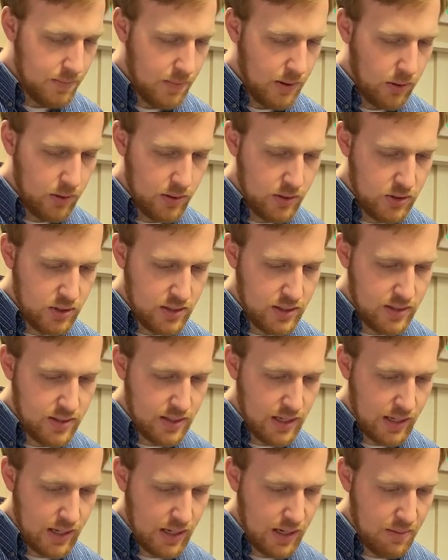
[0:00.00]
Hold on just a
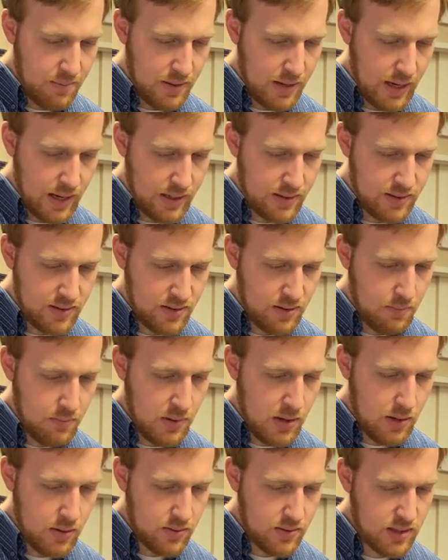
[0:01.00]
second. I've been asked to
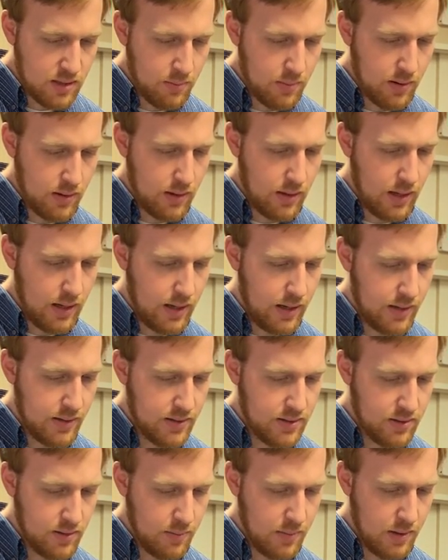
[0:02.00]
mute some of the
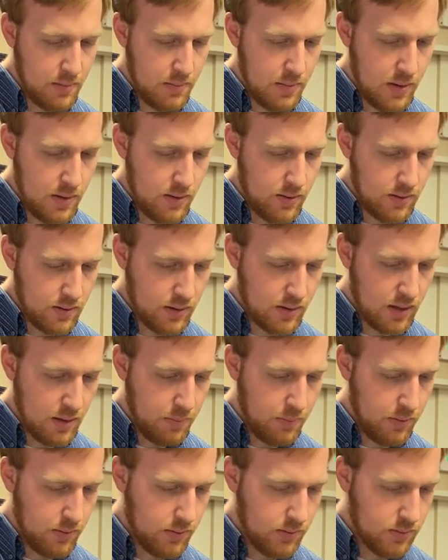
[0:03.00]
lines, so I'm going to mute a
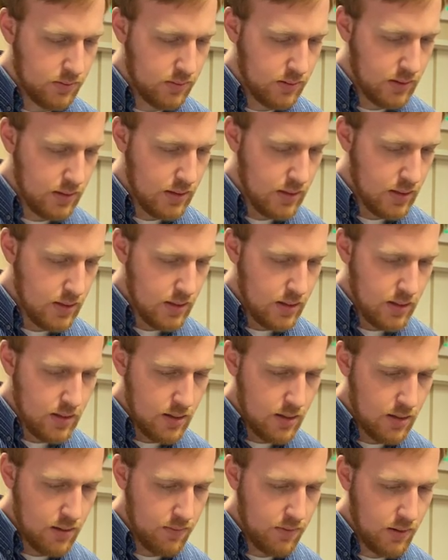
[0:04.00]
couple
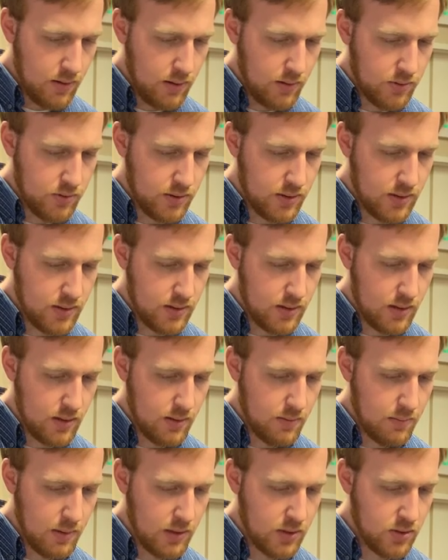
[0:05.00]
of y'all just
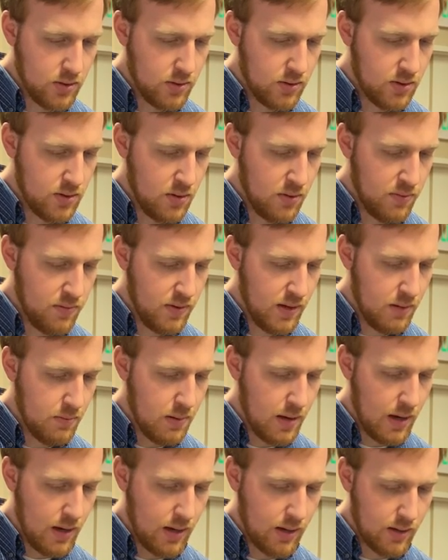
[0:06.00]
to make sure there's no
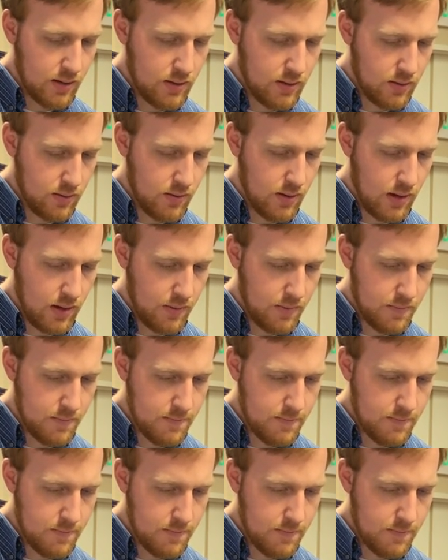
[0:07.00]
feedback. Okay.